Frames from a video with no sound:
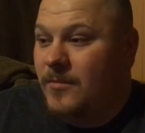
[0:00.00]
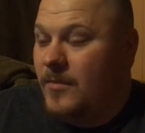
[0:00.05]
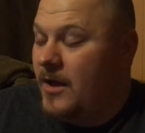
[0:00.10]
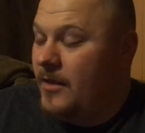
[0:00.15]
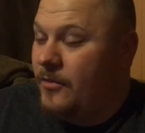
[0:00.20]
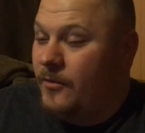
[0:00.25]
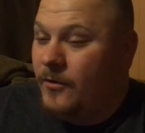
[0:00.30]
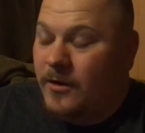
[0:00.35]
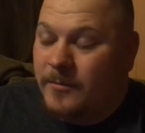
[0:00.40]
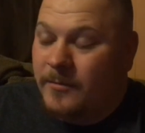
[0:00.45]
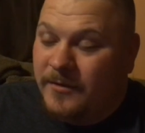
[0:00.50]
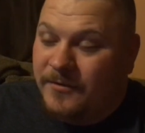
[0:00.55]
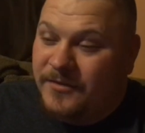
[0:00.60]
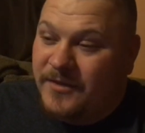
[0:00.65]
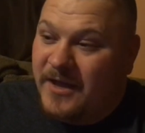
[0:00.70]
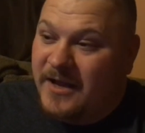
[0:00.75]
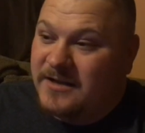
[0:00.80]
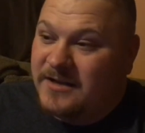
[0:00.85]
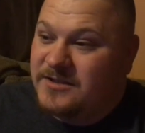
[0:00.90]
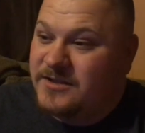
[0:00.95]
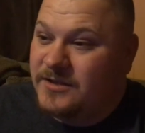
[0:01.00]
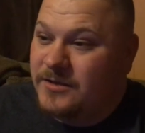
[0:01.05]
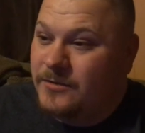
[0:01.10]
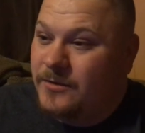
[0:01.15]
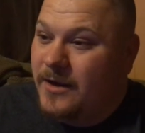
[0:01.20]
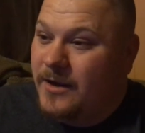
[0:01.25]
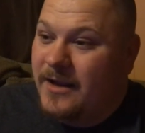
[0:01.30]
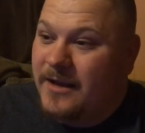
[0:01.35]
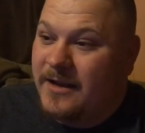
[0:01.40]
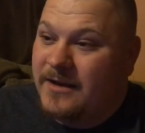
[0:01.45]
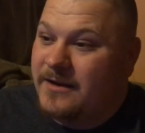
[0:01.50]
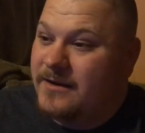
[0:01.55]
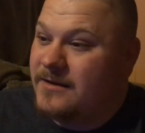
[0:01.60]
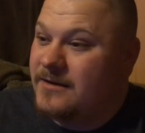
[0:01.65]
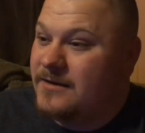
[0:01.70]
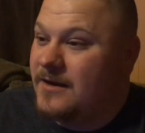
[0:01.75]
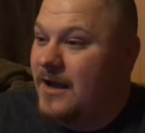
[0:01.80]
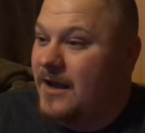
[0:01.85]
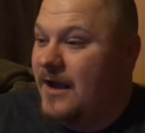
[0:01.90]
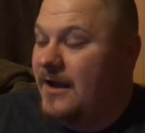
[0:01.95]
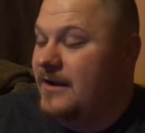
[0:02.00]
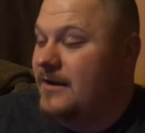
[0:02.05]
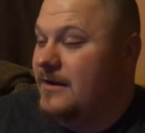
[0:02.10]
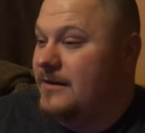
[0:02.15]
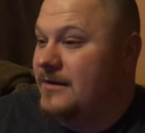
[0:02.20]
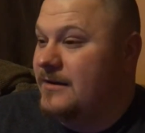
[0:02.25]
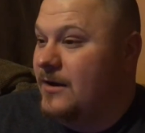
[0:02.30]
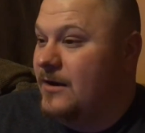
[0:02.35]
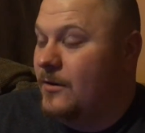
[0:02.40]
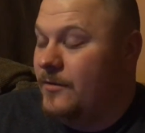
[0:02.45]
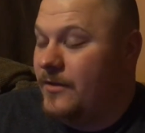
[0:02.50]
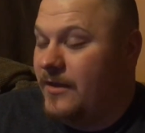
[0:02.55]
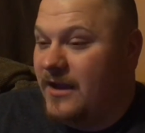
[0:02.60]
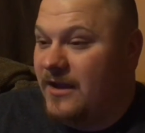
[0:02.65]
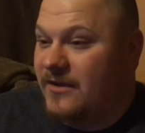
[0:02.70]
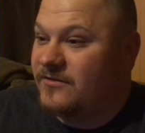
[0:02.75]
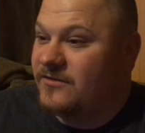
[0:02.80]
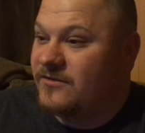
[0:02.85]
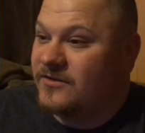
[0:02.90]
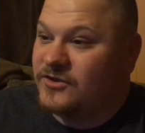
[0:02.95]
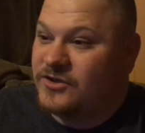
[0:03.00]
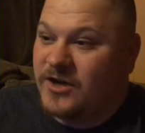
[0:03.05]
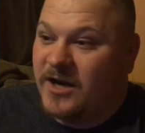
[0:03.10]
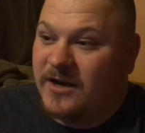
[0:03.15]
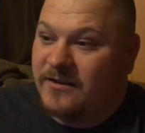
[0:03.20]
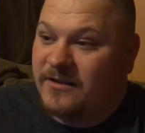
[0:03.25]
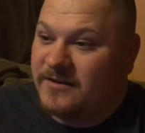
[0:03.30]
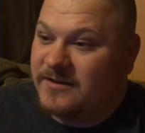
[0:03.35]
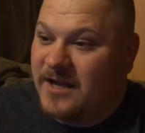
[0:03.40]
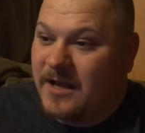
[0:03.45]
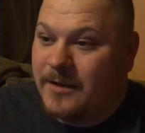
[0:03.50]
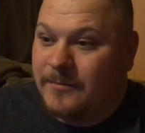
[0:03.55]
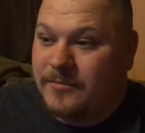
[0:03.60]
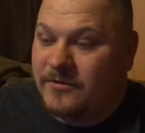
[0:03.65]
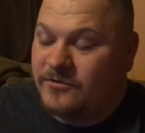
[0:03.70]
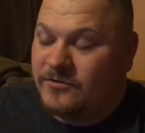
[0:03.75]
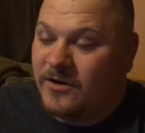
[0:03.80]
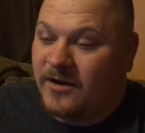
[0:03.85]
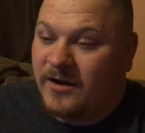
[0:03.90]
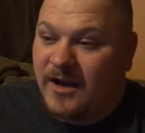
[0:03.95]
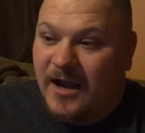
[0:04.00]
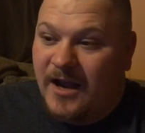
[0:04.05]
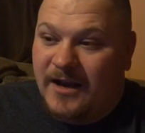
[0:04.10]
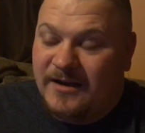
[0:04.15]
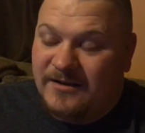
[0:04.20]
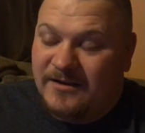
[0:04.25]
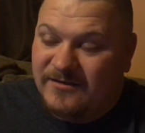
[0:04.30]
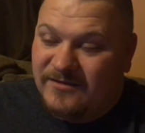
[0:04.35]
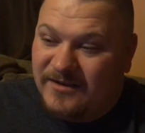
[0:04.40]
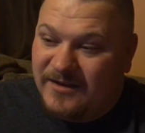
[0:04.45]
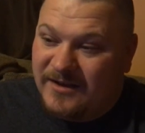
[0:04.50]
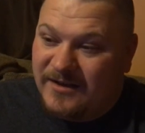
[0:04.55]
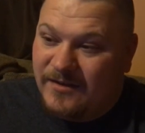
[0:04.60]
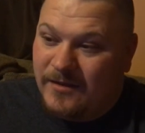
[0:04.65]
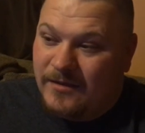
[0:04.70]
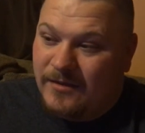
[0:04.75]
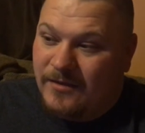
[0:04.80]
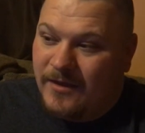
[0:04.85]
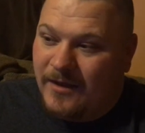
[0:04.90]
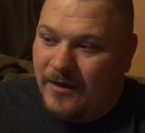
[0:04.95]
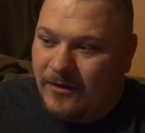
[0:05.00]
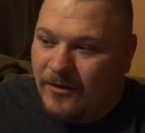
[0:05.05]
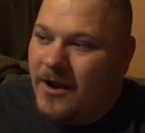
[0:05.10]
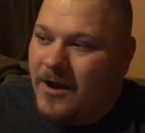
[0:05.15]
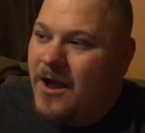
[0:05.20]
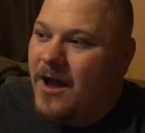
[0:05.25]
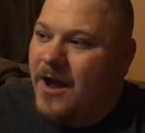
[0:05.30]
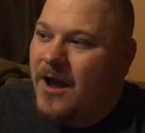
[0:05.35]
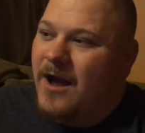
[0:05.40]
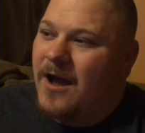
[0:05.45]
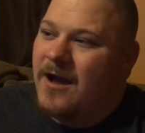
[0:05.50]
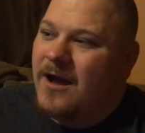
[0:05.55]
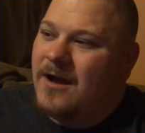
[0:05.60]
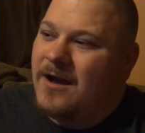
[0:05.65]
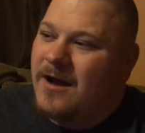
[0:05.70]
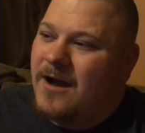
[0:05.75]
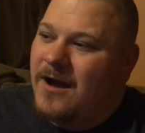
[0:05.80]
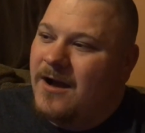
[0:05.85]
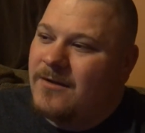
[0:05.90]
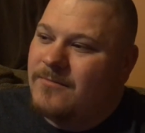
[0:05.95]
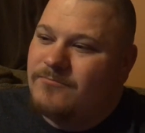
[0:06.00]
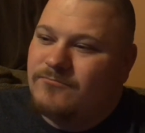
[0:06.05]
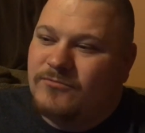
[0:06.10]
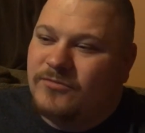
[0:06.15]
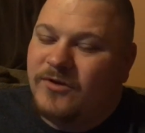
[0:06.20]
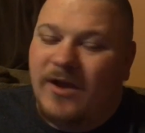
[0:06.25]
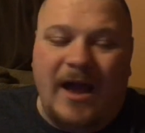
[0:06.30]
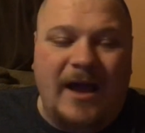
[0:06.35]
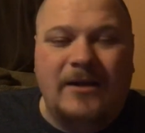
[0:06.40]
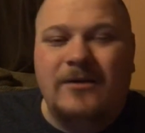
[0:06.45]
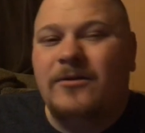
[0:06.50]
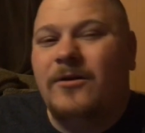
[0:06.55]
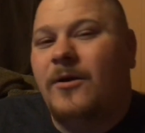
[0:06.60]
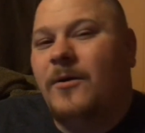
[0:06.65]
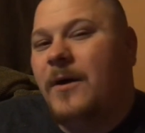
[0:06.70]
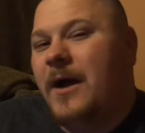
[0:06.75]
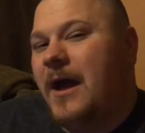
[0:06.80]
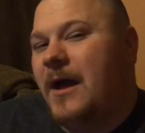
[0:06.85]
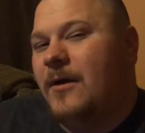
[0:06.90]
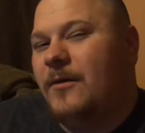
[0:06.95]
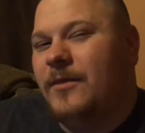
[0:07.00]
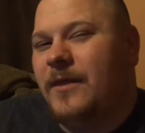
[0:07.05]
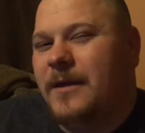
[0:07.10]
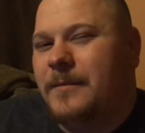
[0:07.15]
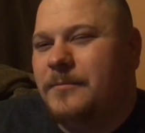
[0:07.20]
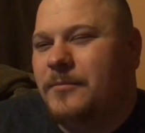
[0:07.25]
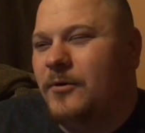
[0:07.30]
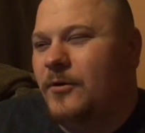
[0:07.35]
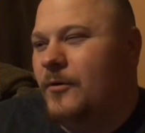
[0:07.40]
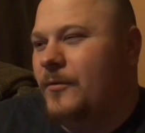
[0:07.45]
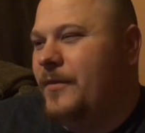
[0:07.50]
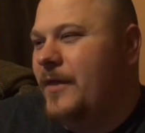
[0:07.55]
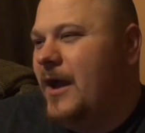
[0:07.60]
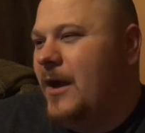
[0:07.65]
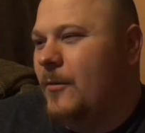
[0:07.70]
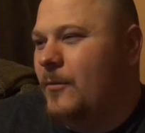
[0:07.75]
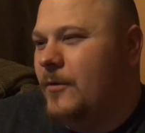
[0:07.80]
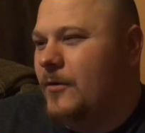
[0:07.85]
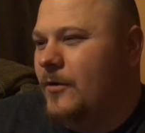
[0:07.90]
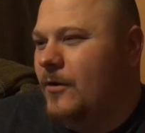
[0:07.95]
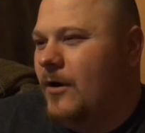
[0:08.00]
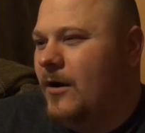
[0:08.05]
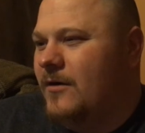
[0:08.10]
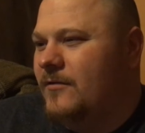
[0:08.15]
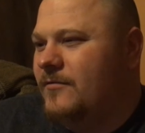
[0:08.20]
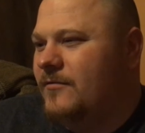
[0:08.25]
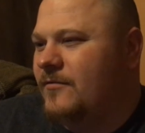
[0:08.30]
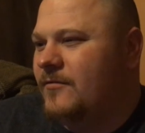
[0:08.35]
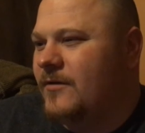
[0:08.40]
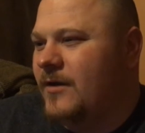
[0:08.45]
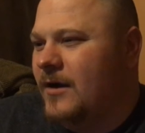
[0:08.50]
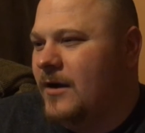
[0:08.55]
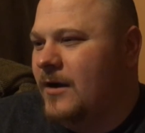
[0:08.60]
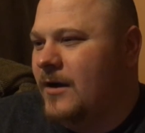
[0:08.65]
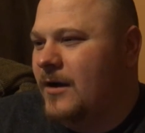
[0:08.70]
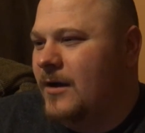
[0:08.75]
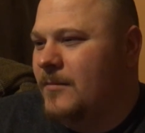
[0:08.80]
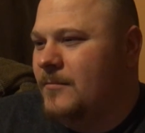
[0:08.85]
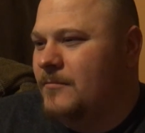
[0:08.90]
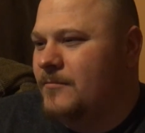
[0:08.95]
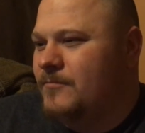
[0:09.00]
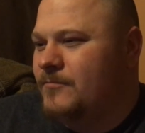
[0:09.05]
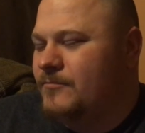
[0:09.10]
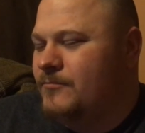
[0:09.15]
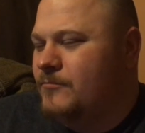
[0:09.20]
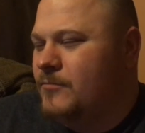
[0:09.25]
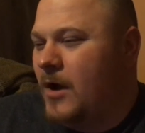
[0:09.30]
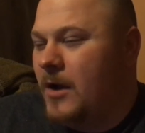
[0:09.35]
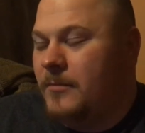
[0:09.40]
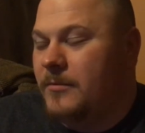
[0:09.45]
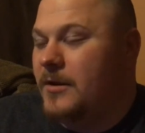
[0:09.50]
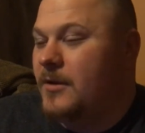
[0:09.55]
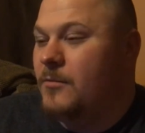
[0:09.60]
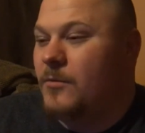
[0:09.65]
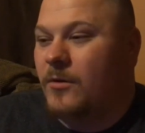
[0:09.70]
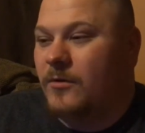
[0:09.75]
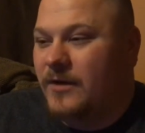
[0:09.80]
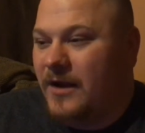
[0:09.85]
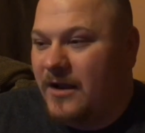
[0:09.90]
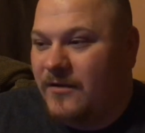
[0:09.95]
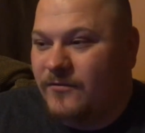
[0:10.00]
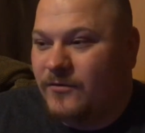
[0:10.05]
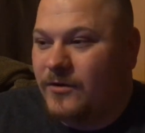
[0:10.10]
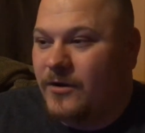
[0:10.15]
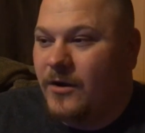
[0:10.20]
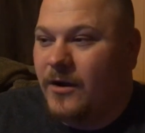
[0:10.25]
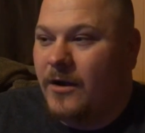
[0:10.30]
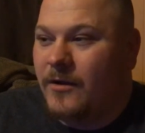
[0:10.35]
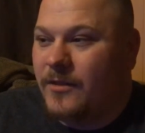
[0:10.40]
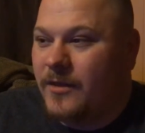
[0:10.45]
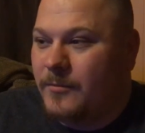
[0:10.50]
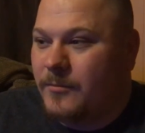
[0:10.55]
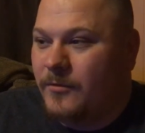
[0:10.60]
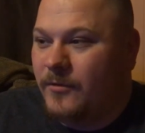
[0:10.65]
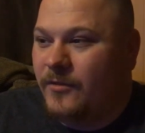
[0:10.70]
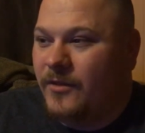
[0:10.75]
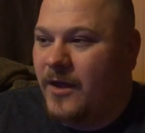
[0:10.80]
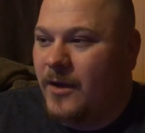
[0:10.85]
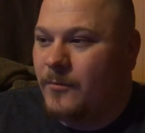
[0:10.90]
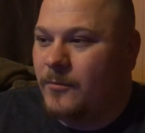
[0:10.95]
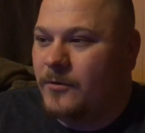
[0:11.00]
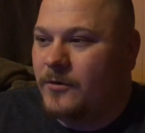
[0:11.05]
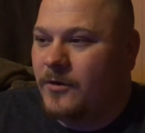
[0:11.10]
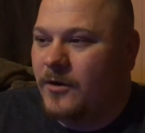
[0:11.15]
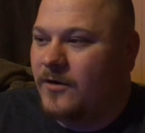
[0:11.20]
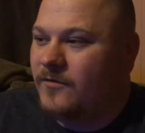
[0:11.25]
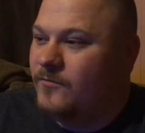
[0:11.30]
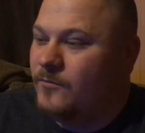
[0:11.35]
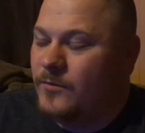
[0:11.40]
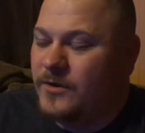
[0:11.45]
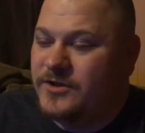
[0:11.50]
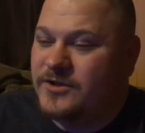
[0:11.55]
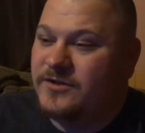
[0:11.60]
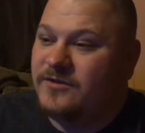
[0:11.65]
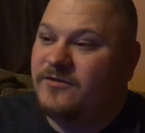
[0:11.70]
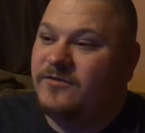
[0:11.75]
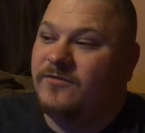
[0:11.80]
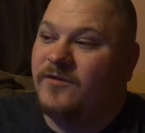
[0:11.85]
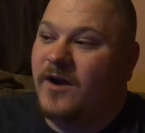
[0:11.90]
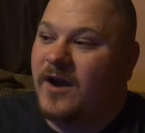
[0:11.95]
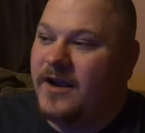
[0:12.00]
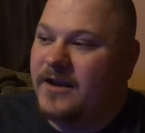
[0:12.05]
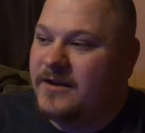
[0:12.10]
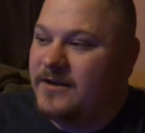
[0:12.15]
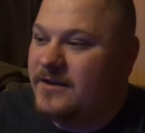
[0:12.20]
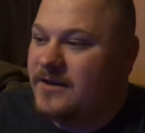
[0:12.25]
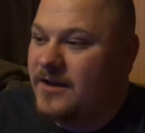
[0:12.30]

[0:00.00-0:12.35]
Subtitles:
I thought about that too, and they us a shot of the top of the truck. I didn't see anything there. So I don't know how they pulled that one off. Probably won't ever know how they pulled that one off, which is fine.